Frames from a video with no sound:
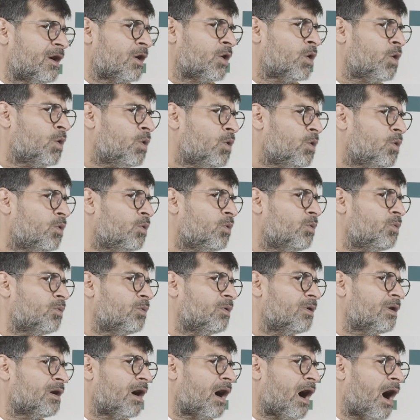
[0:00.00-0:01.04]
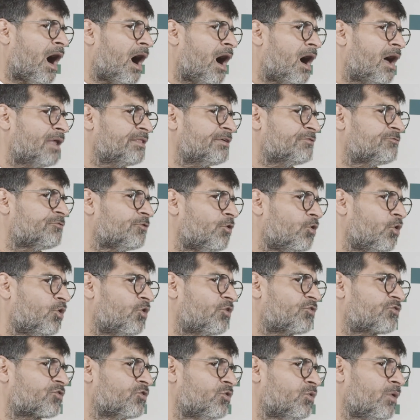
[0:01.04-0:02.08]
Who are the
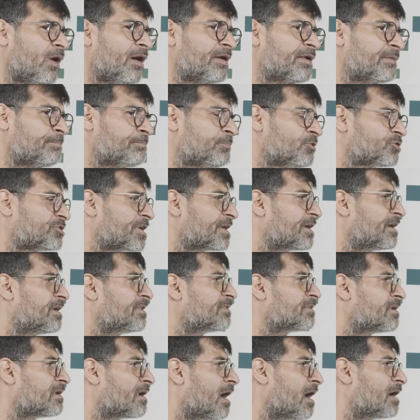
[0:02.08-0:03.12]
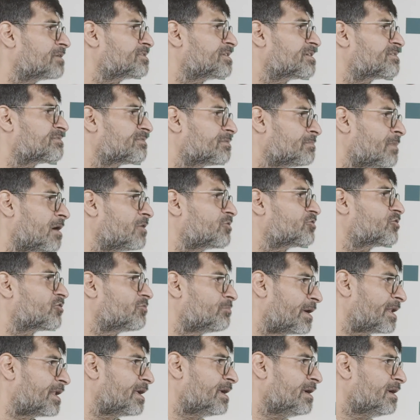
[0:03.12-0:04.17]
folks who are putting in the largest amount of
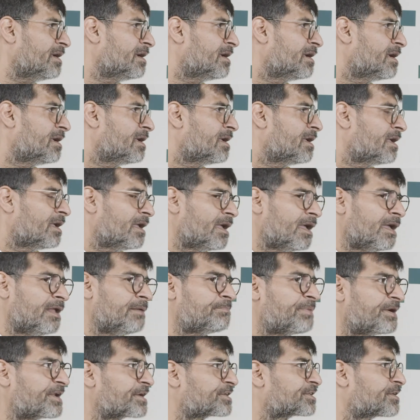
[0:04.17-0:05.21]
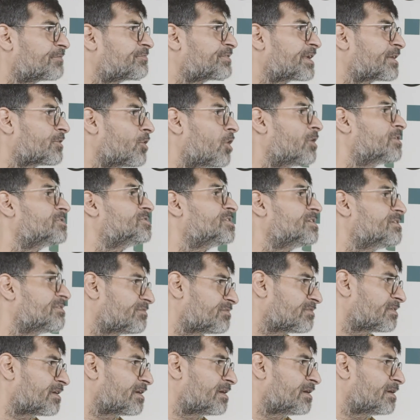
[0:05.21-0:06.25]
money in predictive
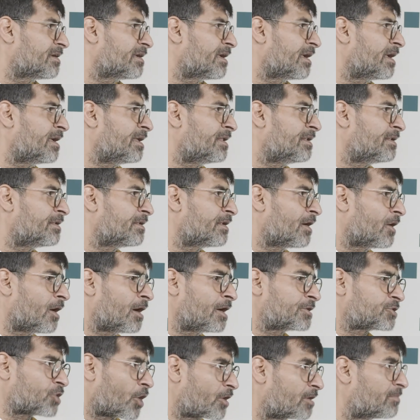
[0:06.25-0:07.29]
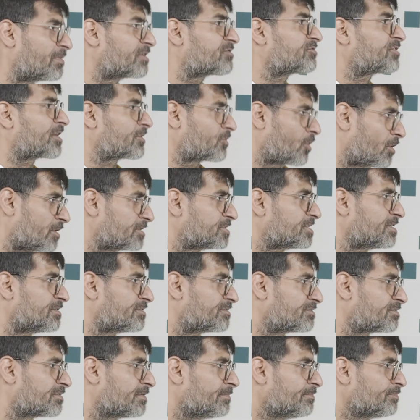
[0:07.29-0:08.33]
technologies, in autonomous
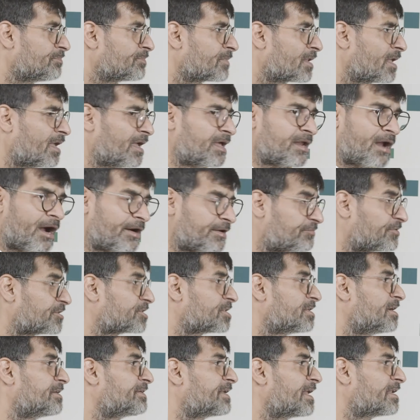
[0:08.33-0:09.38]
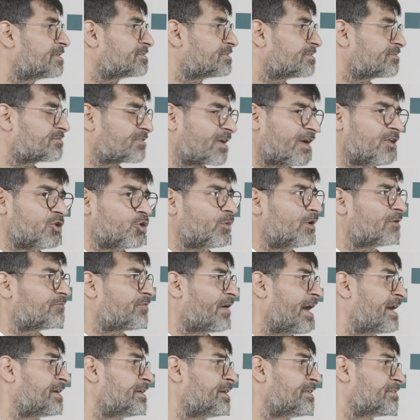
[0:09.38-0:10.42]
technologies, in artificial intelligence? And you will
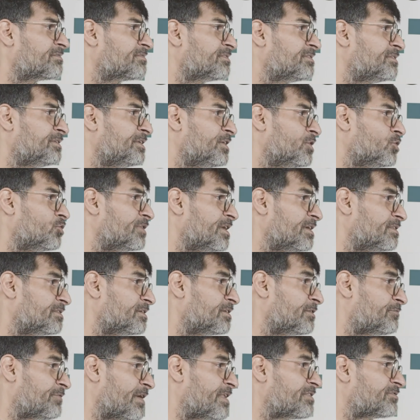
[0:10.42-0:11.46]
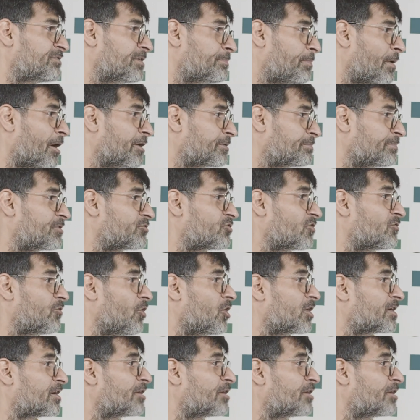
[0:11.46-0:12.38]
find it is the DoD, the defense departments of all